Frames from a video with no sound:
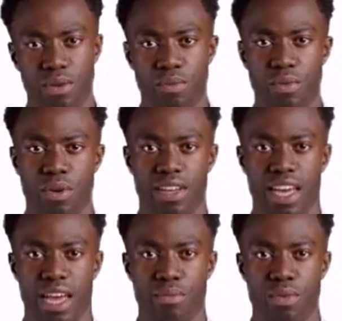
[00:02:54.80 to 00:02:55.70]
We want to
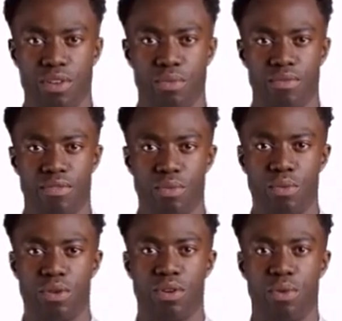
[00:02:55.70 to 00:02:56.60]
capture those
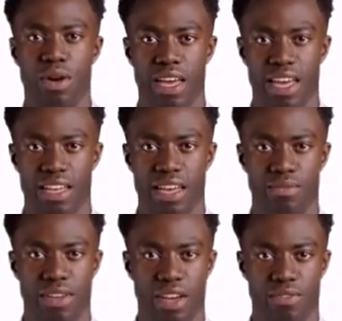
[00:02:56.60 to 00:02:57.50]
viewers who are
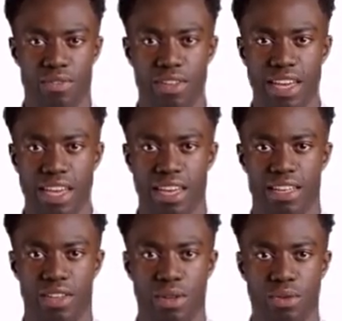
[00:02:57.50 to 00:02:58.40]
actively out there seeking
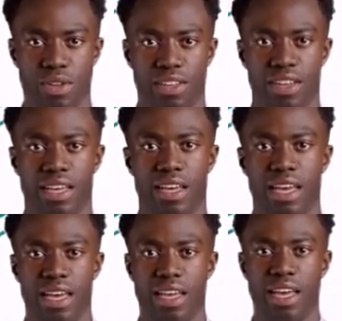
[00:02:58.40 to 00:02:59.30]
solutions.
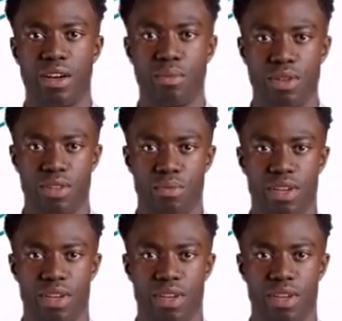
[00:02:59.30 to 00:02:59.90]
And how do we do